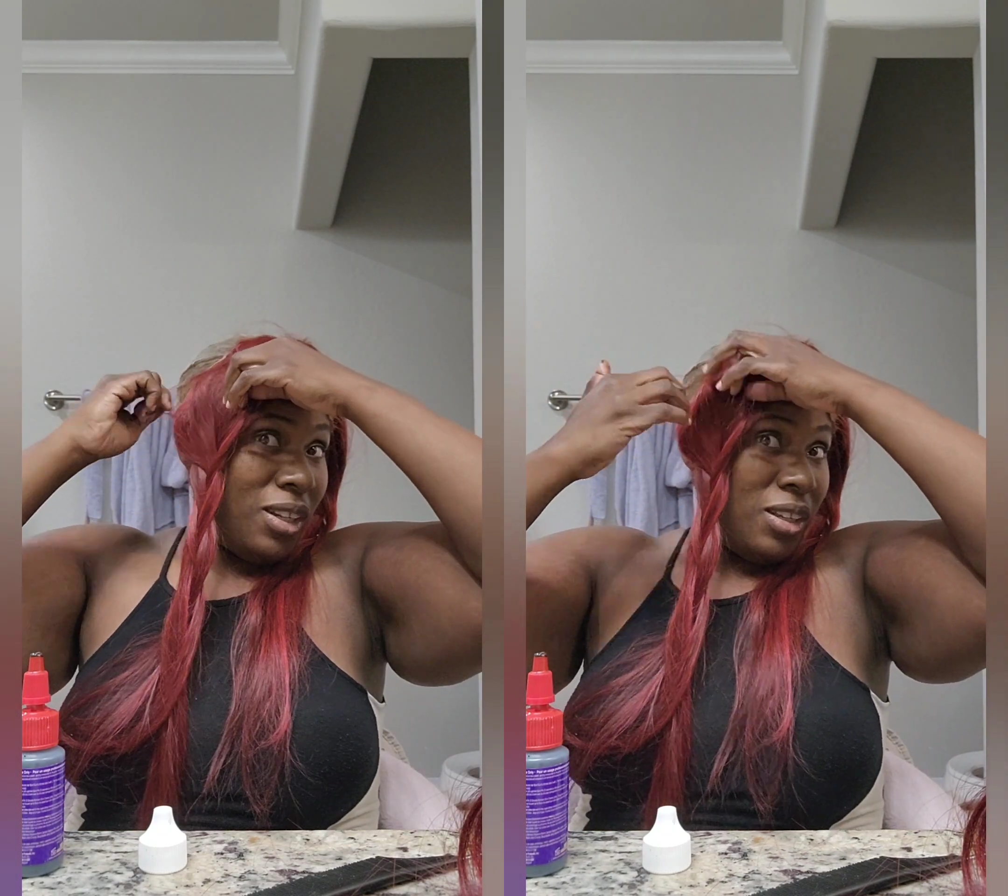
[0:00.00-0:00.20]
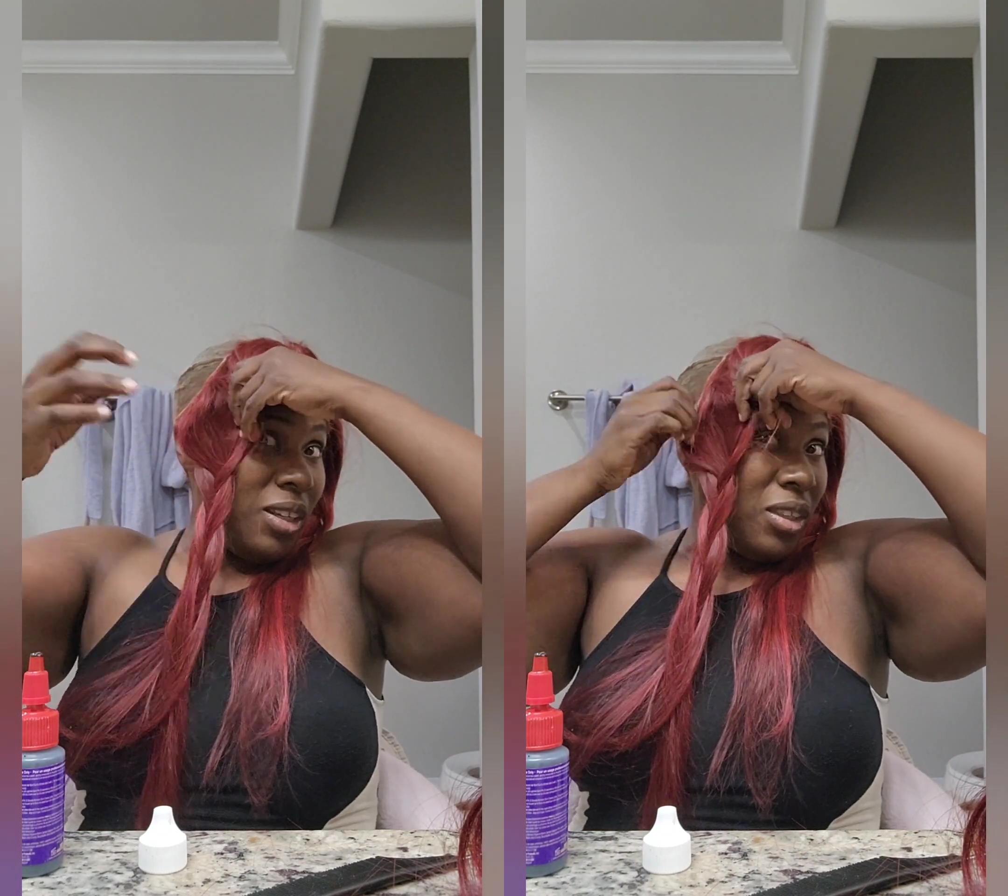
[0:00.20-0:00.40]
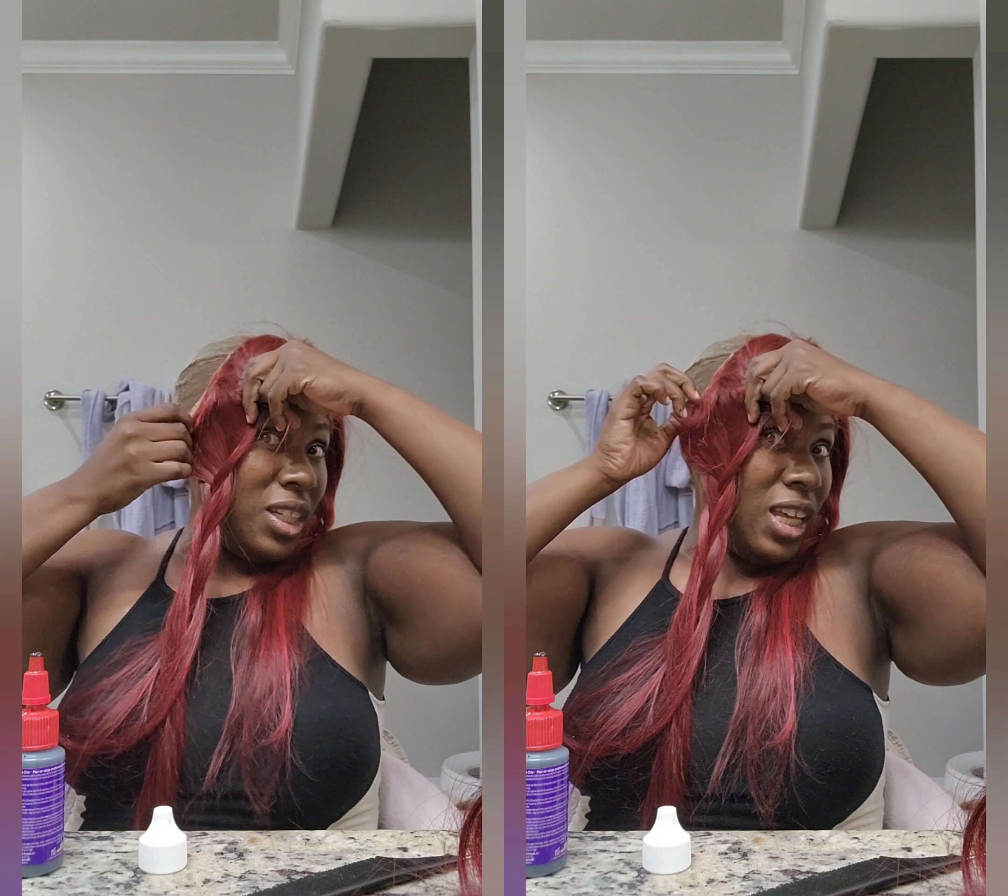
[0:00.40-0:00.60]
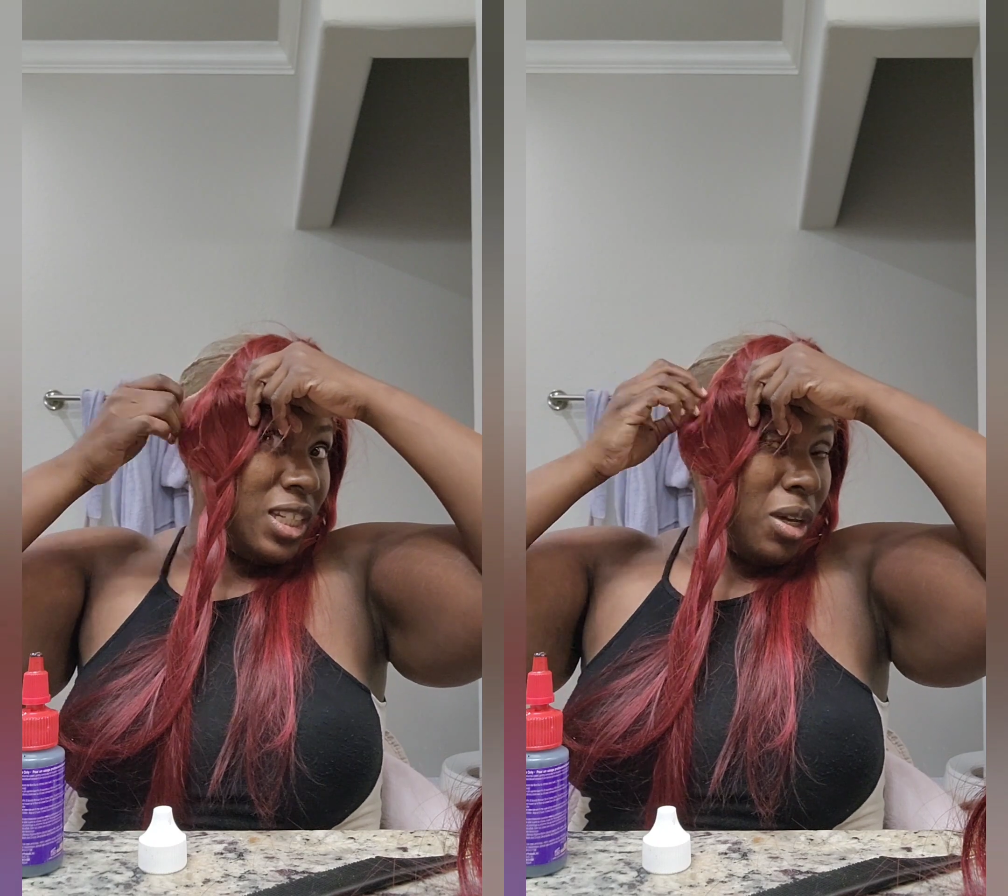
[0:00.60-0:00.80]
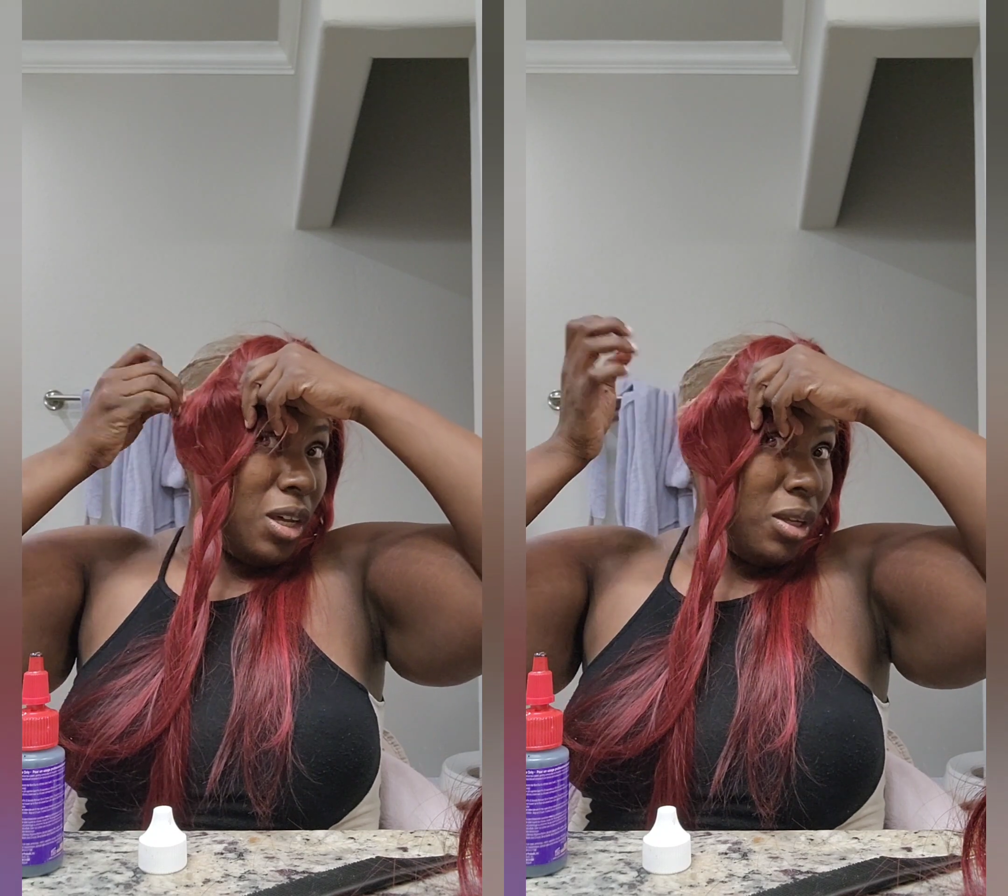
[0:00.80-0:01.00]
all the hair out
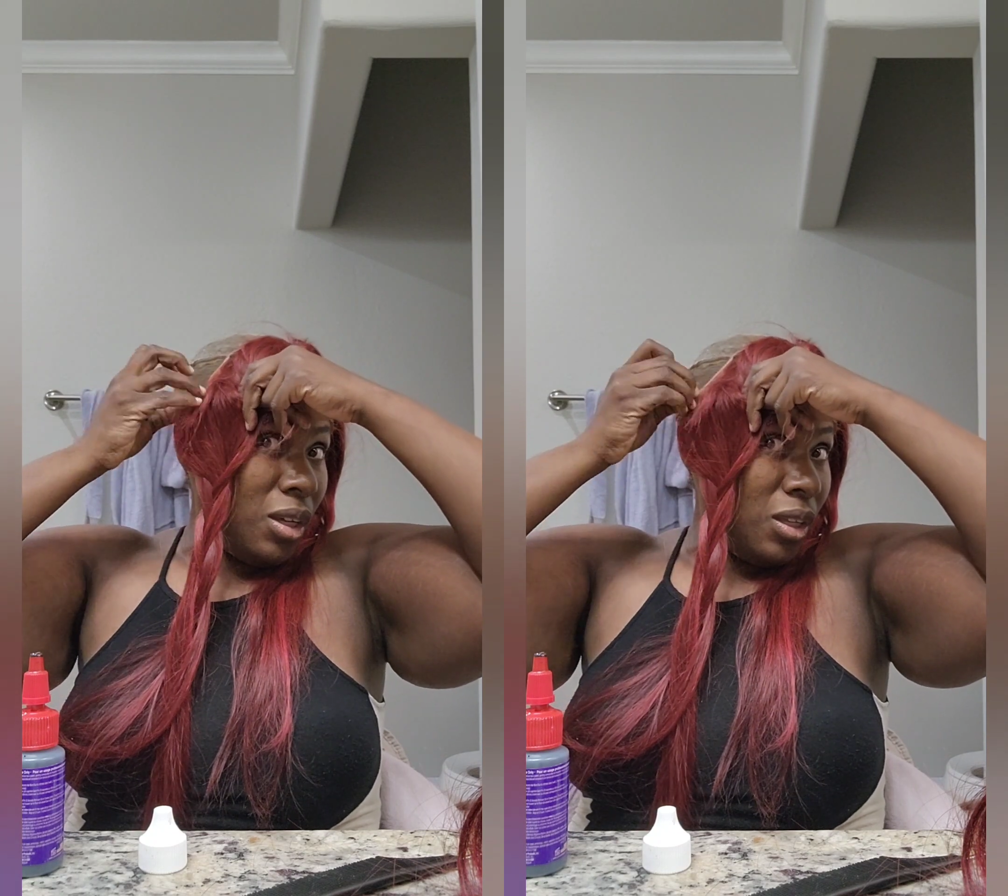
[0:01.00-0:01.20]
of the way,